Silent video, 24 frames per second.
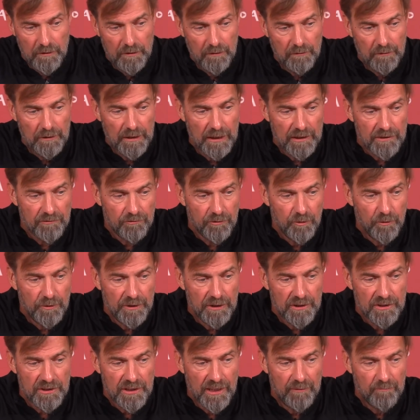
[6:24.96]
Last few
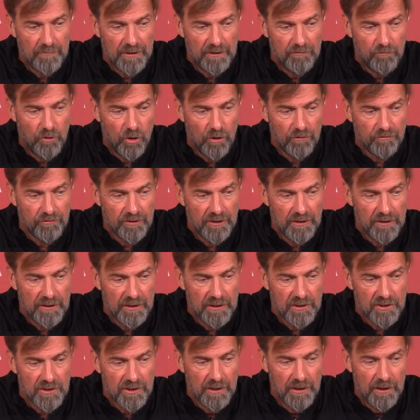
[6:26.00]
years I'm involved in
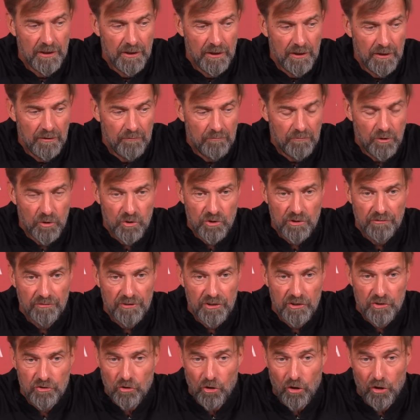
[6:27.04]
these, most of
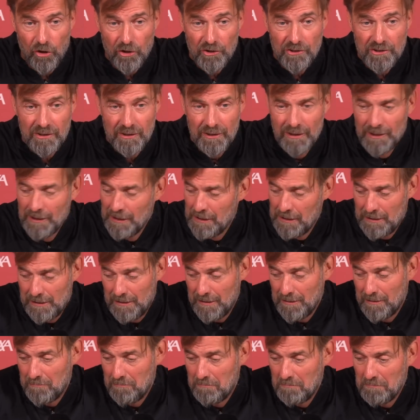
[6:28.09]
these draws,
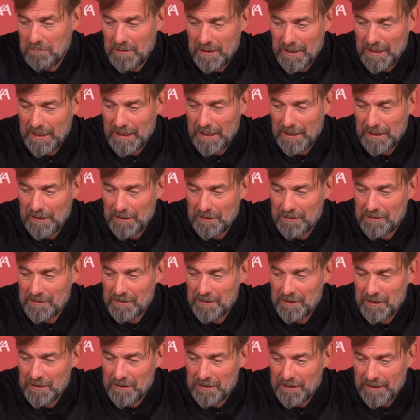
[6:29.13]
and
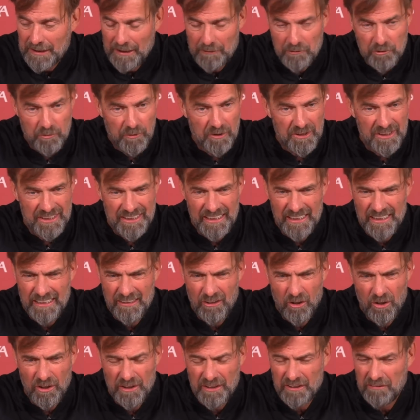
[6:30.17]
the games were still
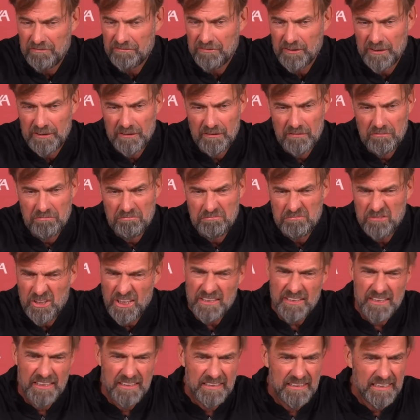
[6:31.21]
all different,
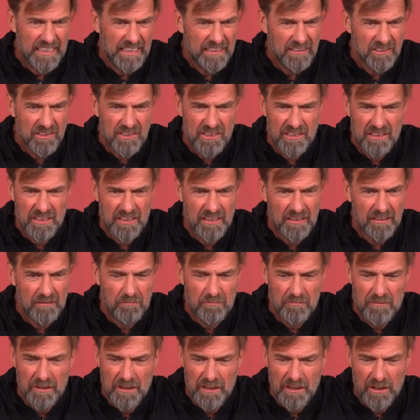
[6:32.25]
just intense,
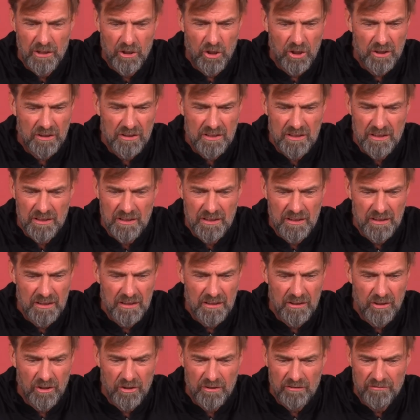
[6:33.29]
a lot
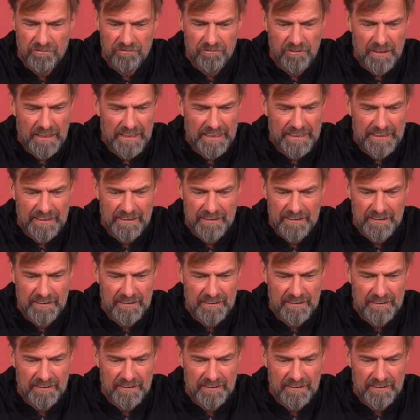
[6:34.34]
of fight.